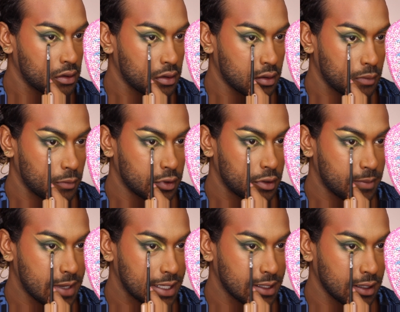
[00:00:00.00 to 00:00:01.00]
And when you're
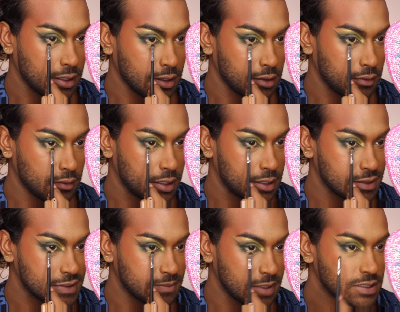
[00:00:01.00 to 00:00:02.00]
packing color on,
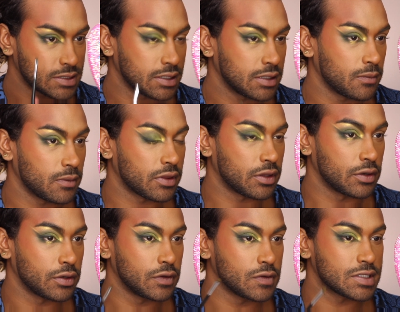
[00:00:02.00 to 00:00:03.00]
especially when you're
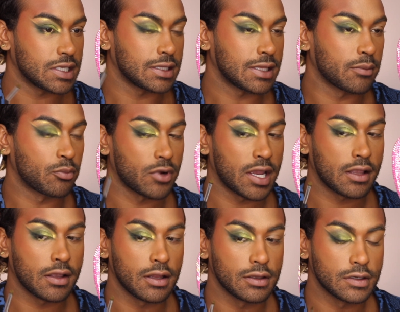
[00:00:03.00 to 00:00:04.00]
using like bright
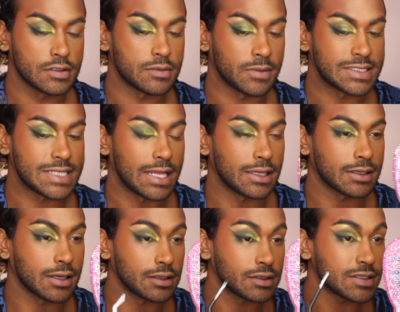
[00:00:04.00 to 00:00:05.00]
colors or metallic
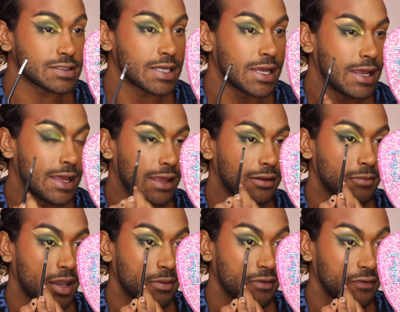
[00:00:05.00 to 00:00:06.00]
colors, and there
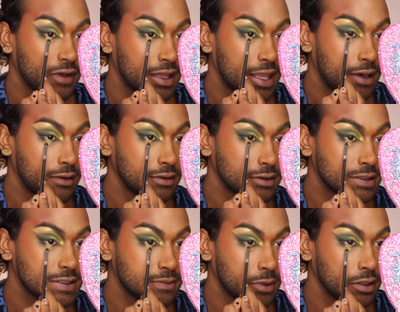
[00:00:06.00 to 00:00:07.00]
might be fallout, the
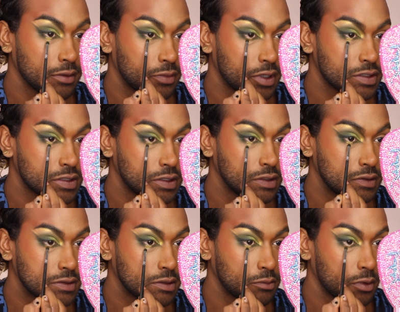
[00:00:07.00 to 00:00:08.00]
smaller brush you
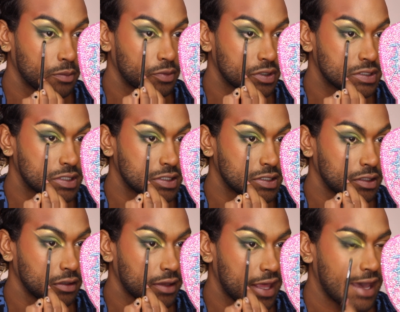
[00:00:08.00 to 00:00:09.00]
use, the more precision
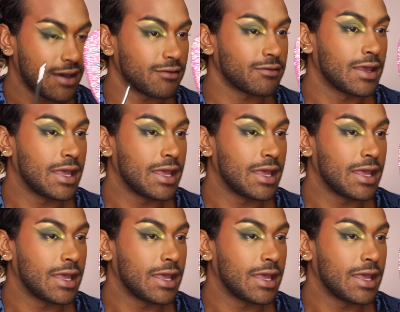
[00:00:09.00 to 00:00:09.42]
you'll have,